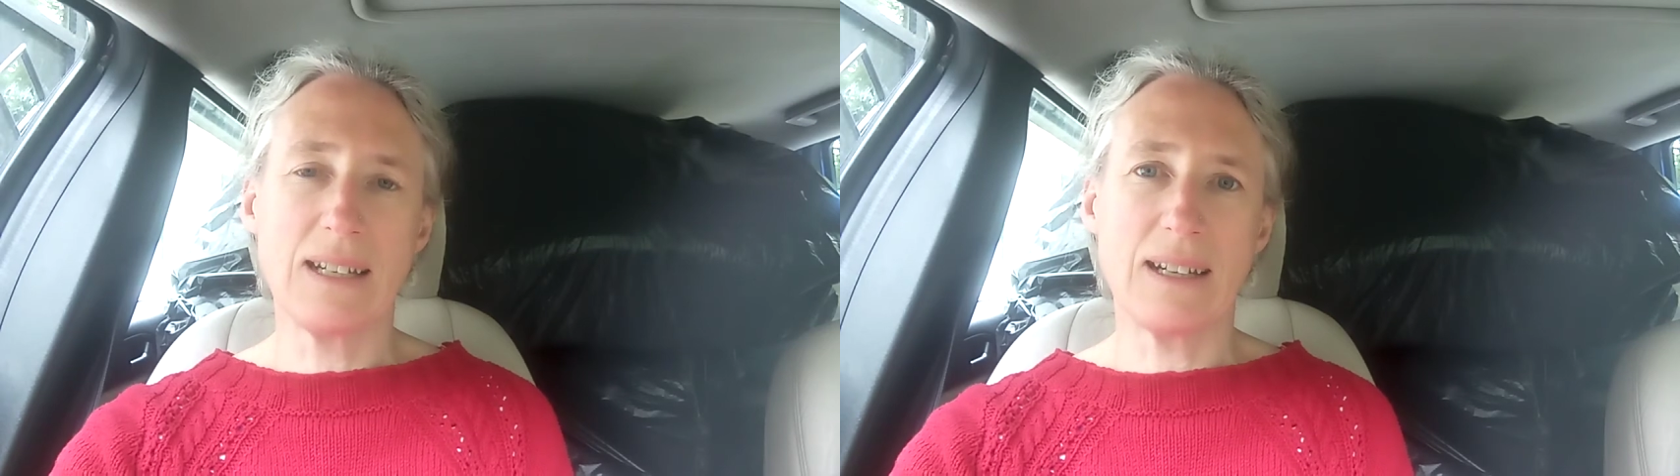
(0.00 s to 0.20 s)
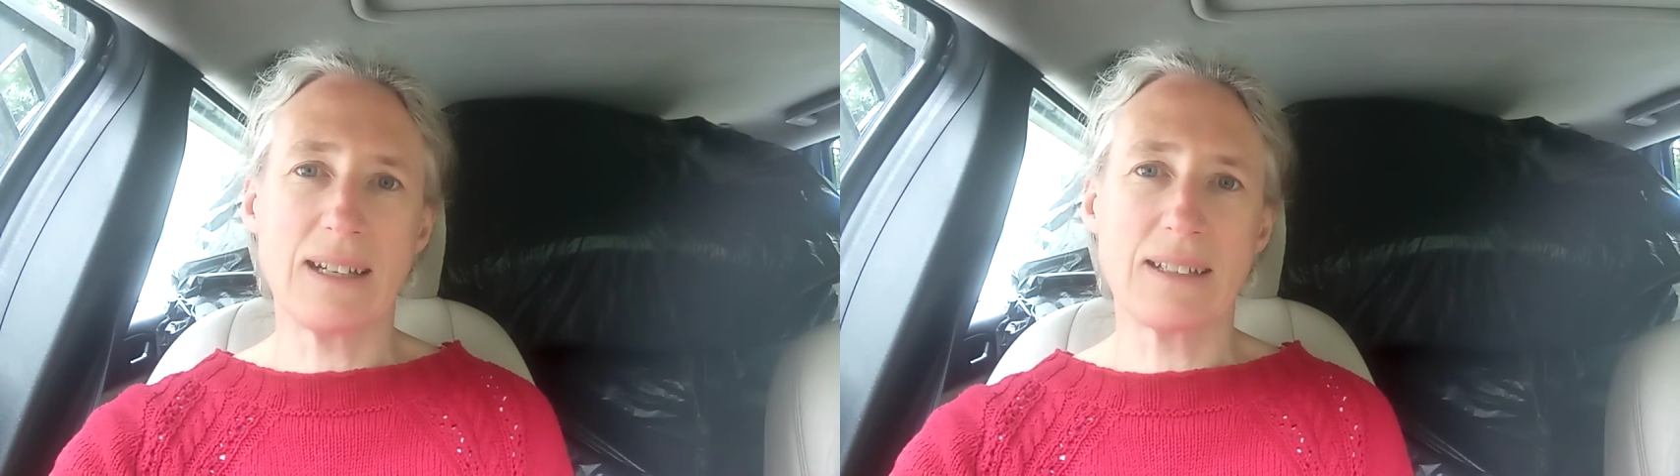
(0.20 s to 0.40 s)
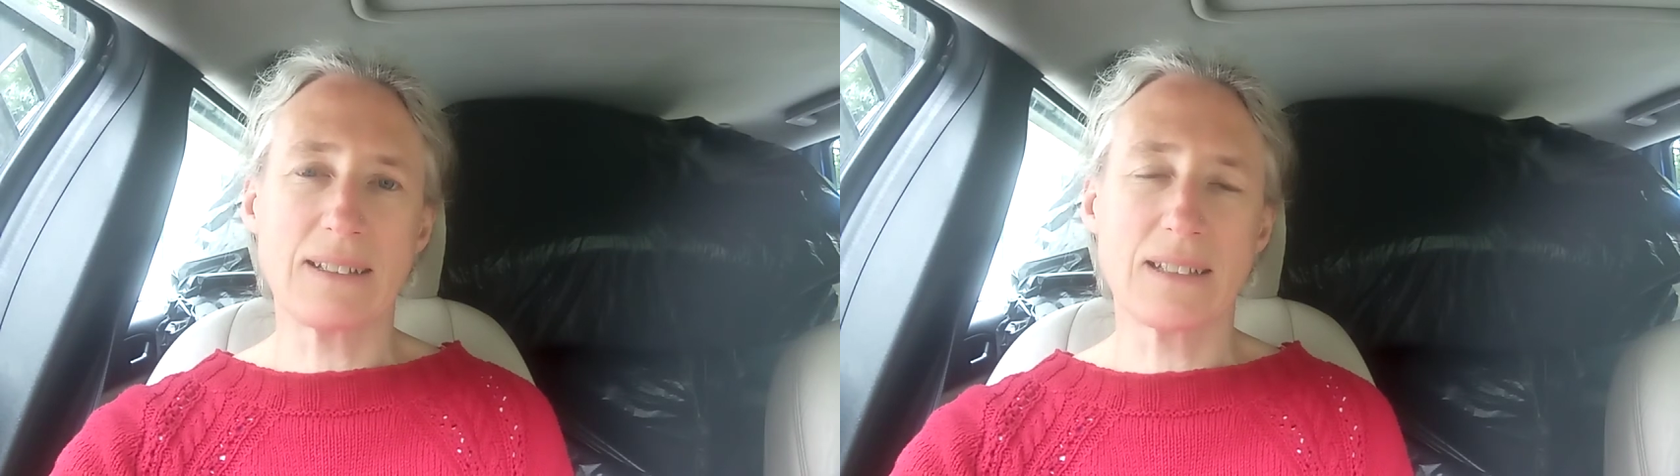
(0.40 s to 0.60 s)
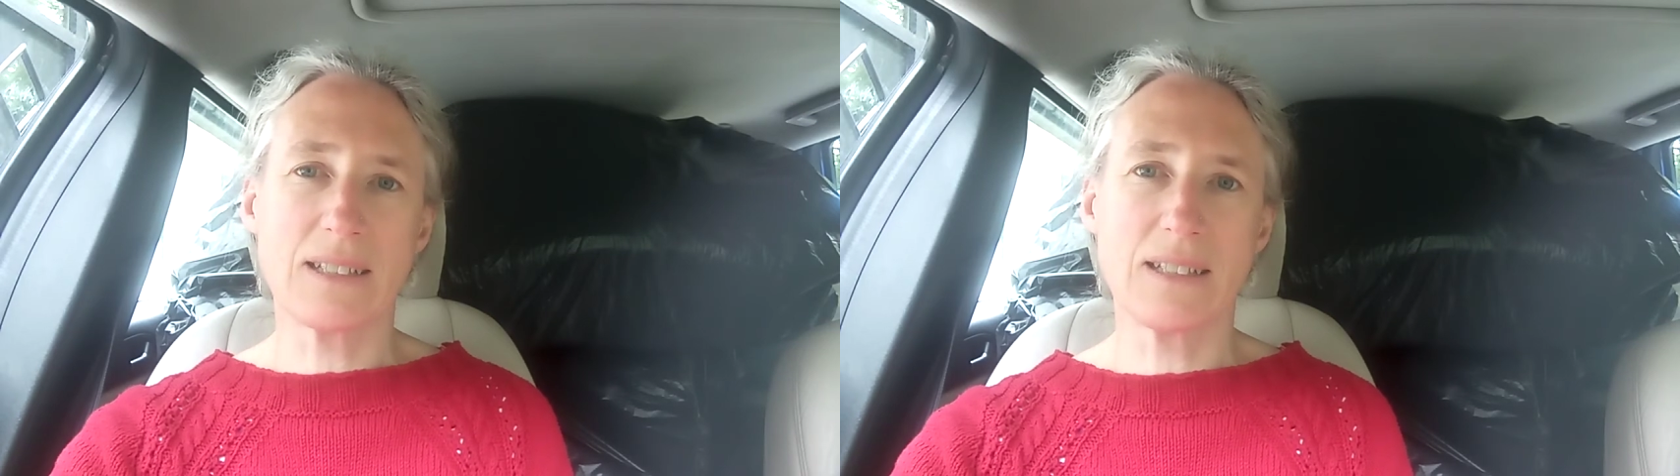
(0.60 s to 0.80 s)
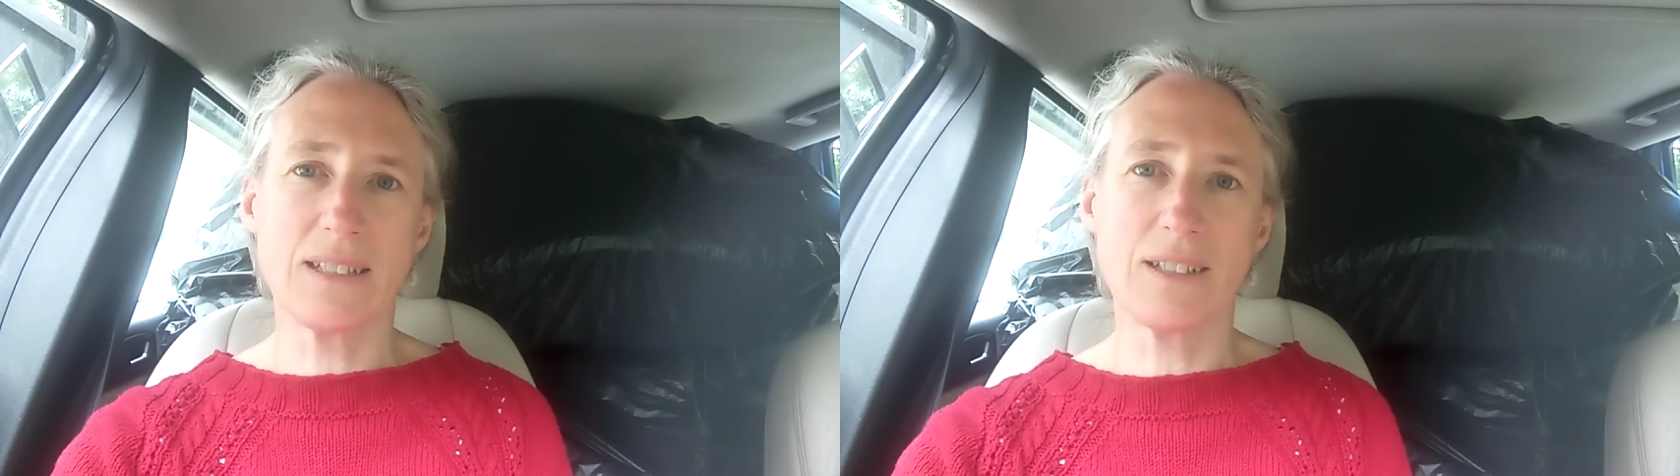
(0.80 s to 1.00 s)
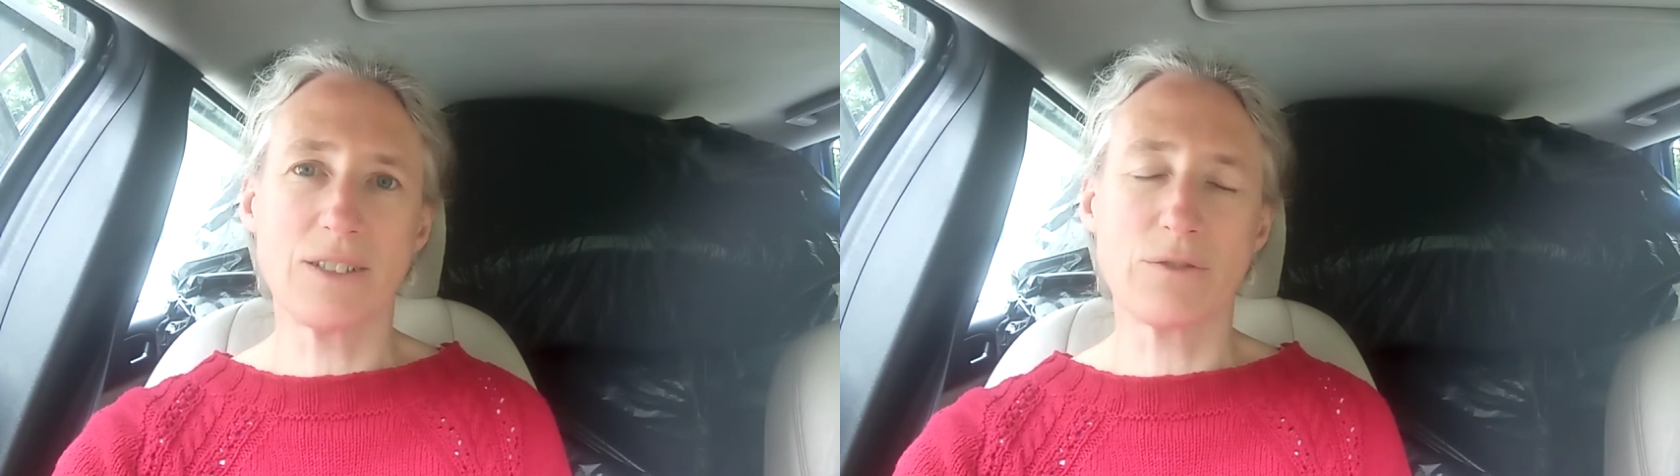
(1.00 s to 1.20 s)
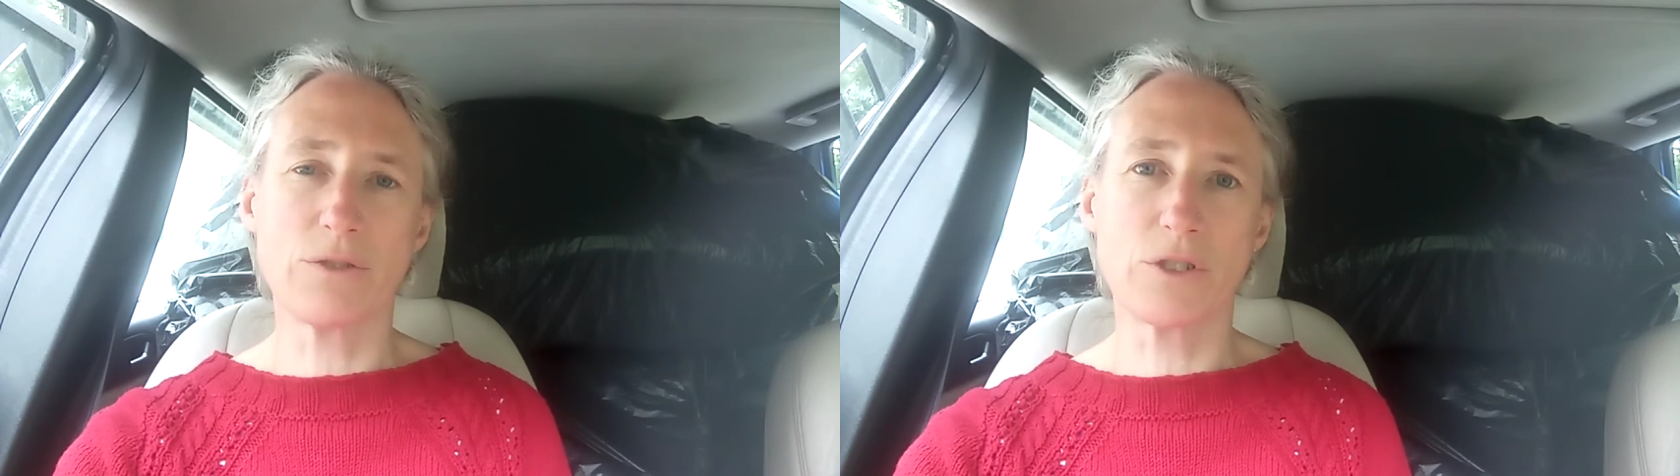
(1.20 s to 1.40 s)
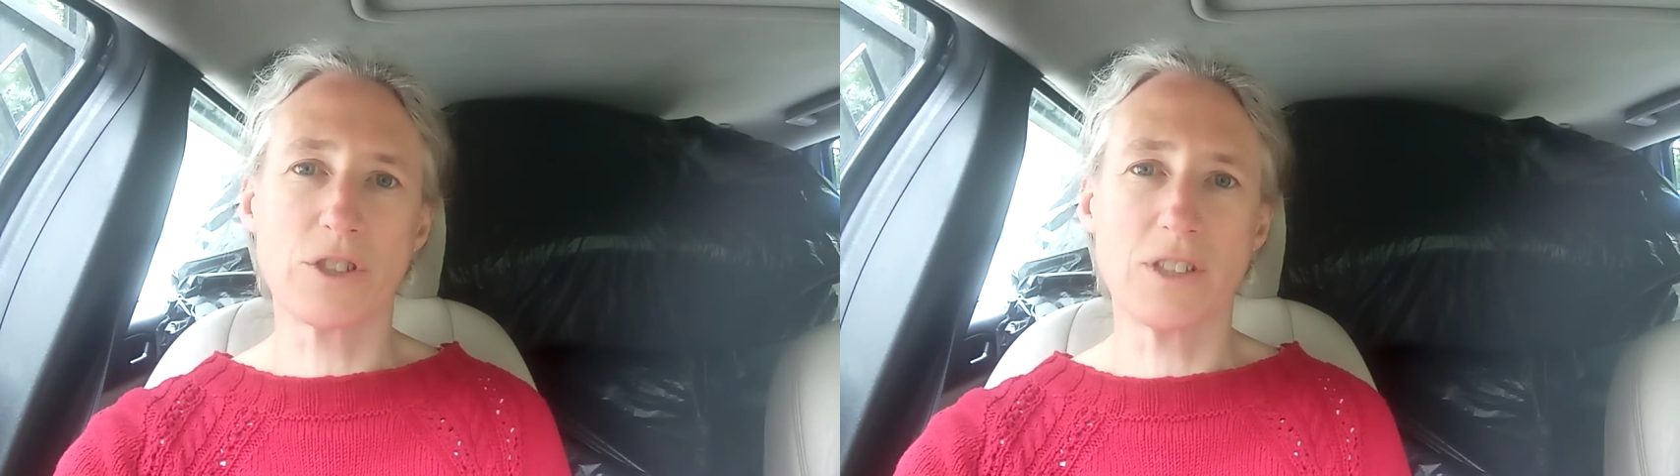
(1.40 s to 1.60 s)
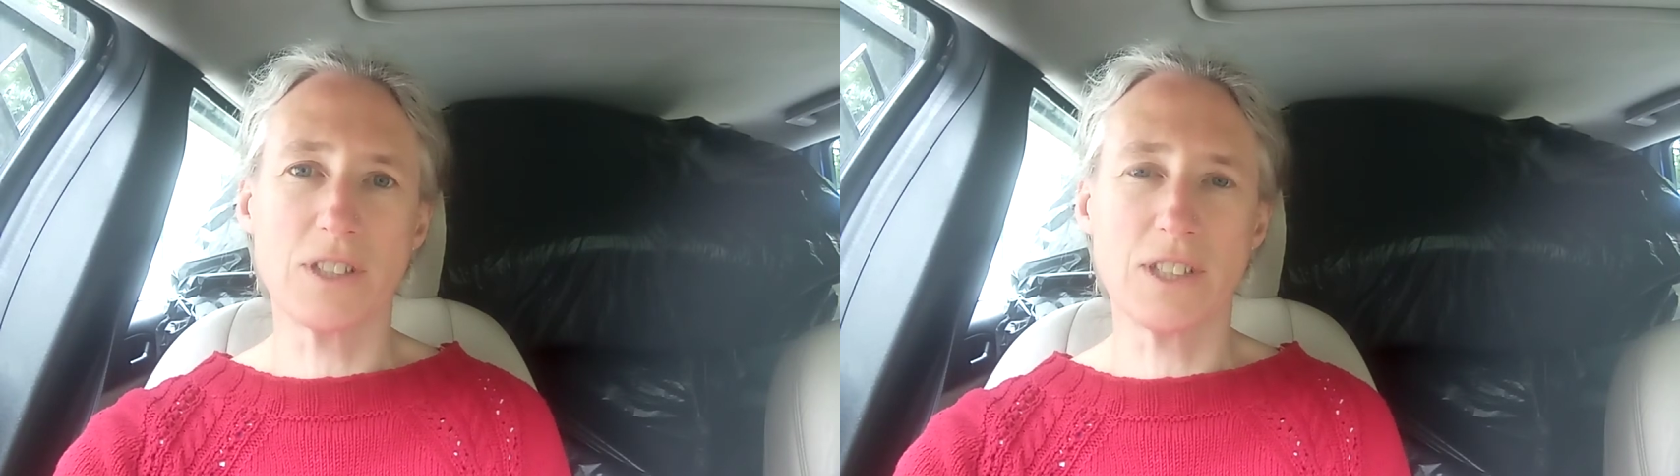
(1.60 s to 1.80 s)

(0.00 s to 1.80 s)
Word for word: And unfortunately,